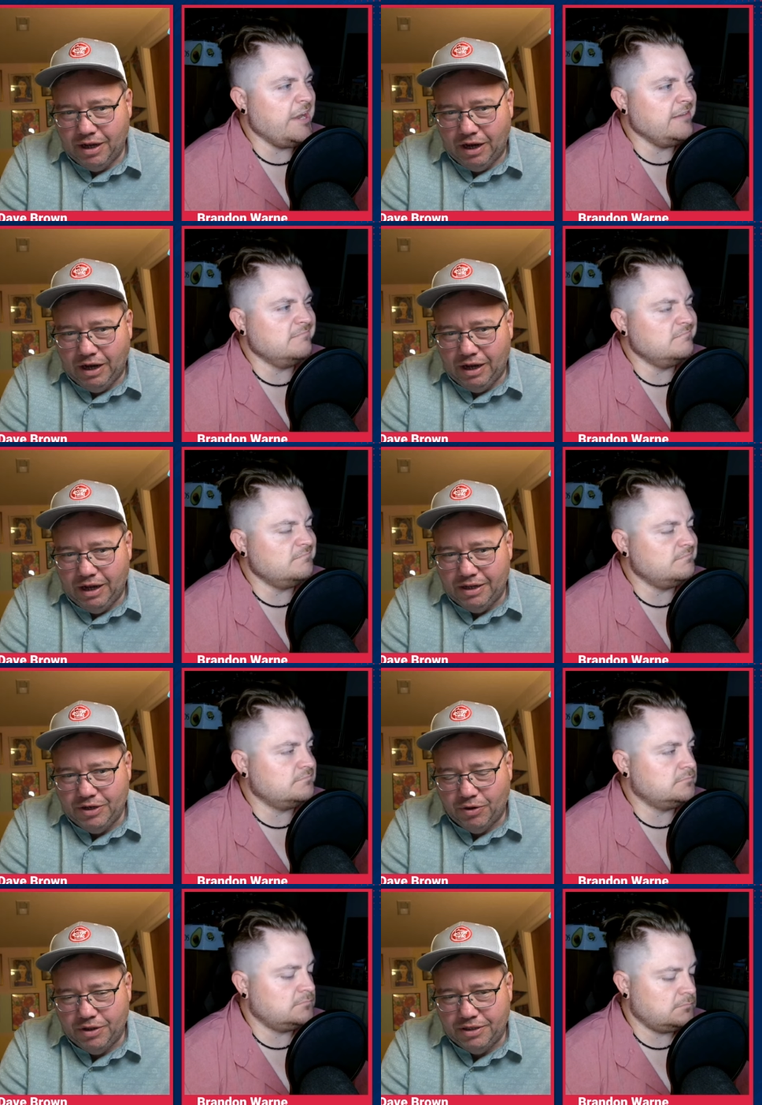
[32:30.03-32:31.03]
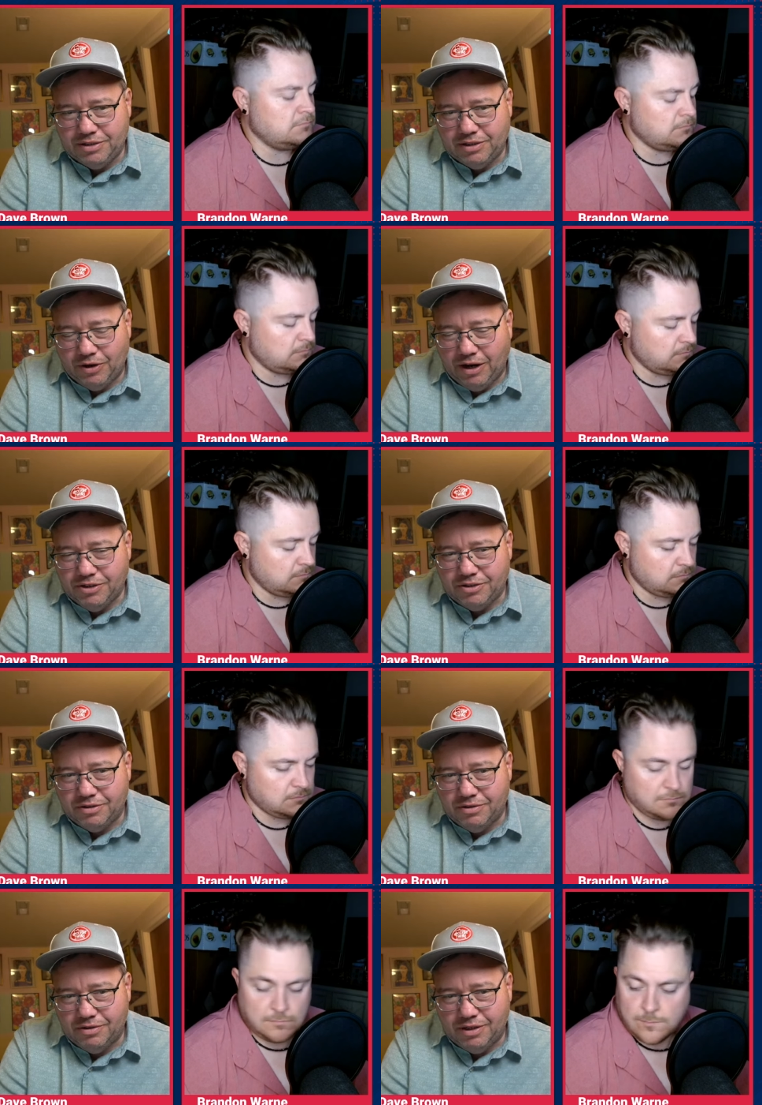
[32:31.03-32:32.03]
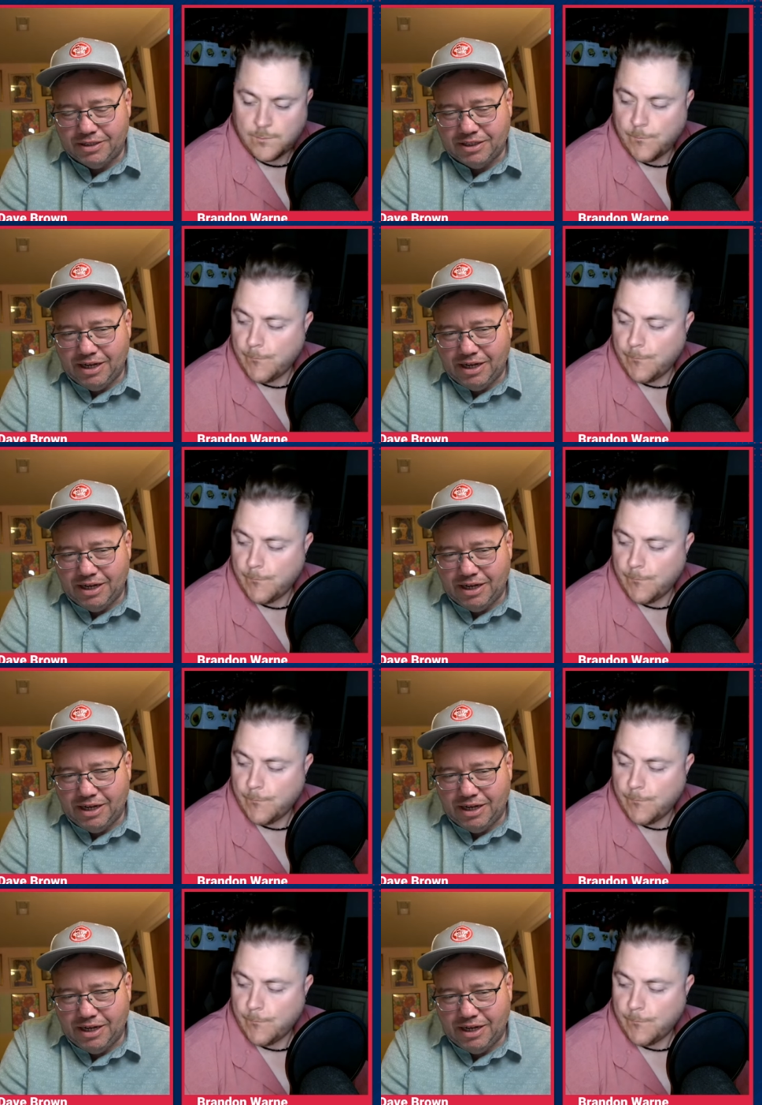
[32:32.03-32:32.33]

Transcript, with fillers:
Speaker 1: Right. Uh, you know, it's there aren't. It's